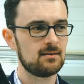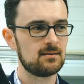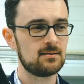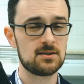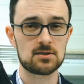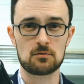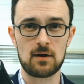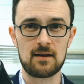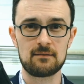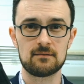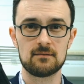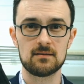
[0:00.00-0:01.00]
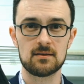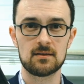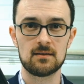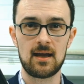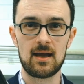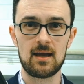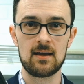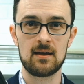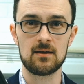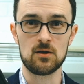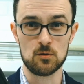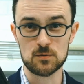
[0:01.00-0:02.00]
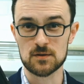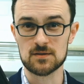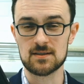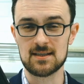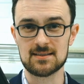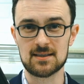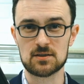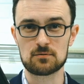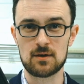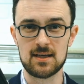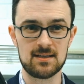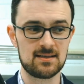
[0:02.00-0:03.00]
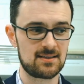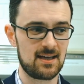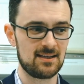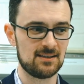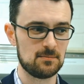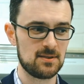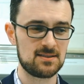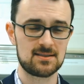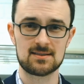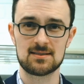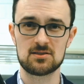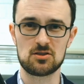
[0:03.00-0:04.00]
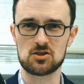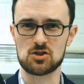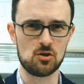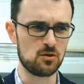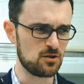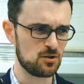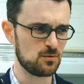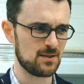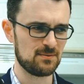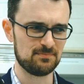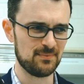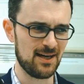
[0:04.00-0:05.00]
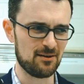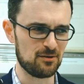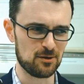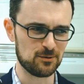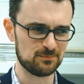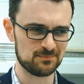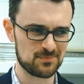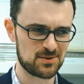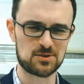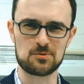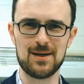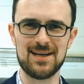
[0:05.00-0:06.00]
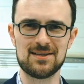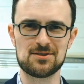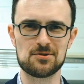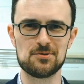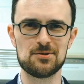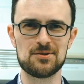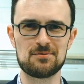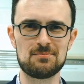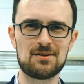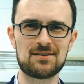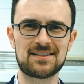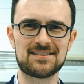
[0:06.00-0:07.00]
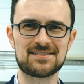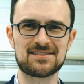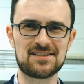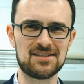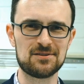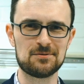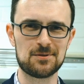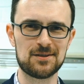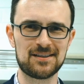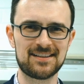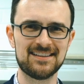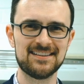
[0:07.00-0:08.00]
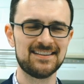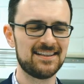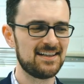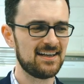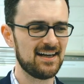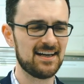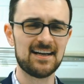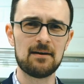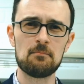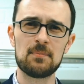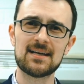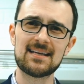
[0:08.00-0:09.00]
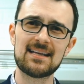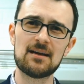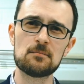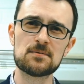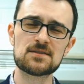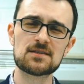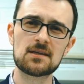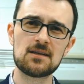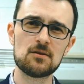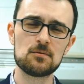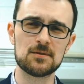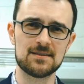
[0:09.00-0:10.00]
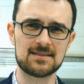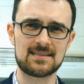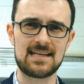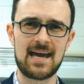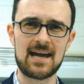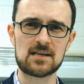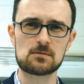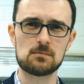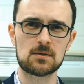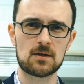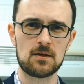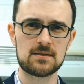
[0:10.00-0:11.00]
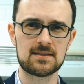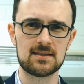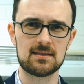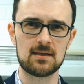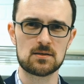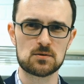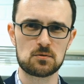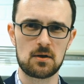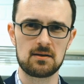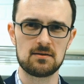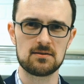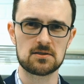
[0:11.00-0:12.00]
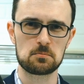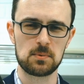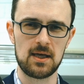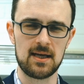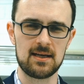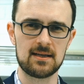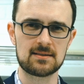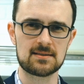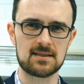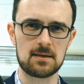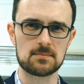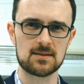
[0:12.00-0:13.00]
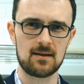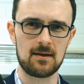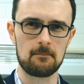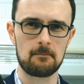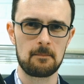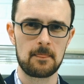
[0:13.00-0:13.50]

This graph uses these extraneous elements to show you a, I don't know, square-jawed American steelworker, but obscures the actual content it's trying to display at the same time.